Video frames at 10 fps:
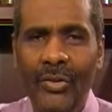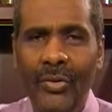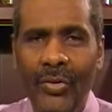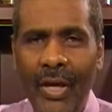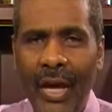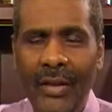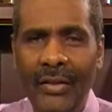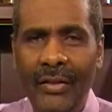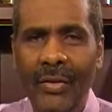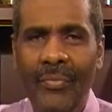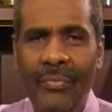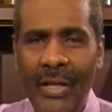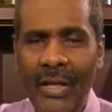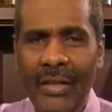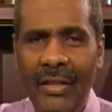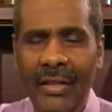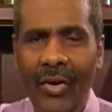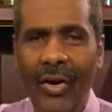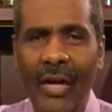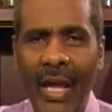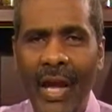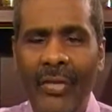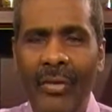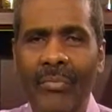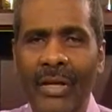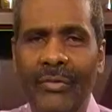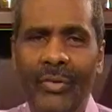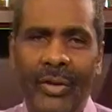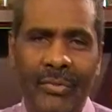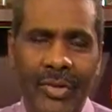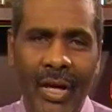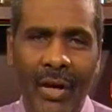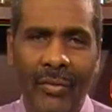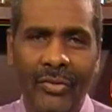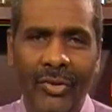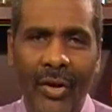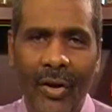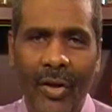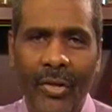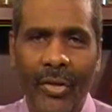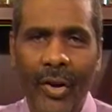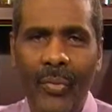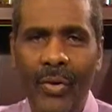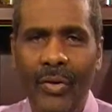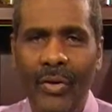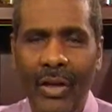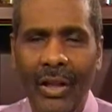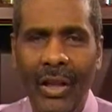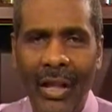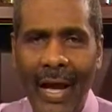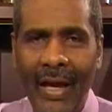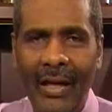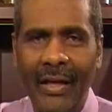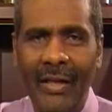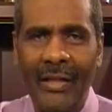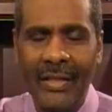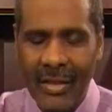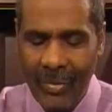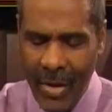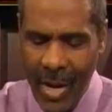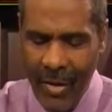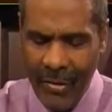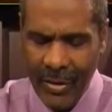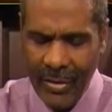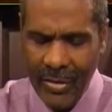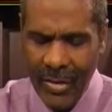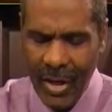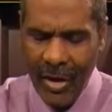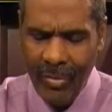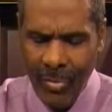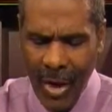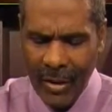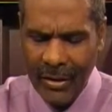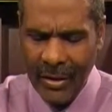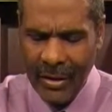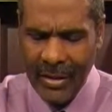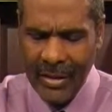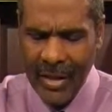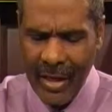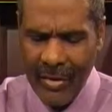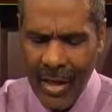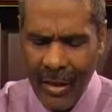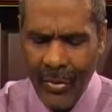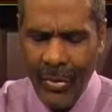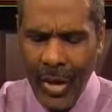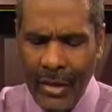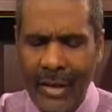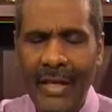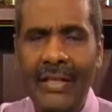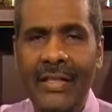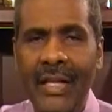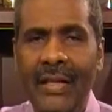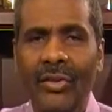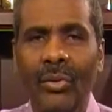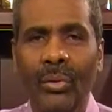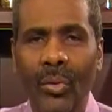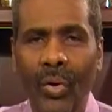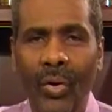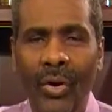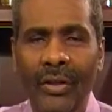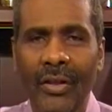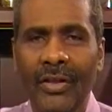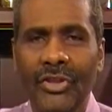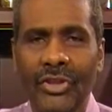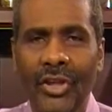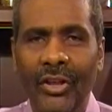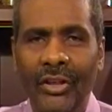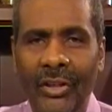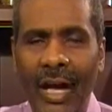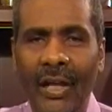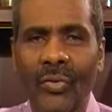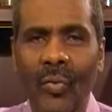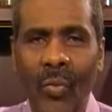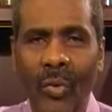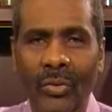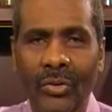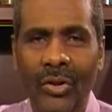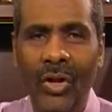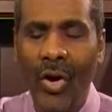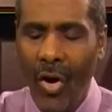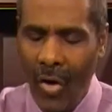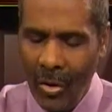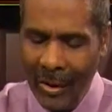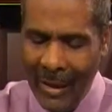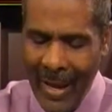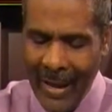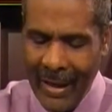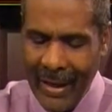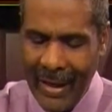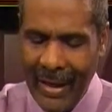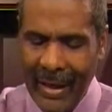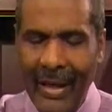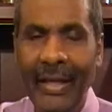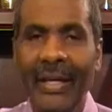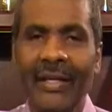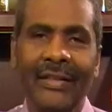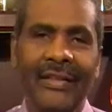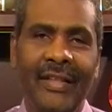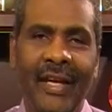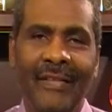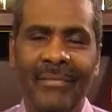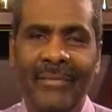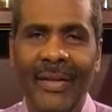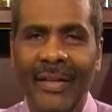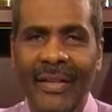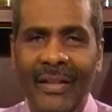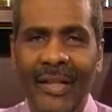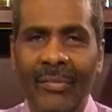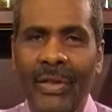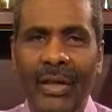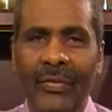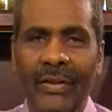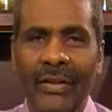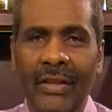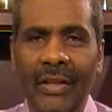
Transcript: to get meat or gather meat for themselves, they will lack in some areas. But he says, they that seek the Lord shall not want or lack any good thing. Dearly beloved,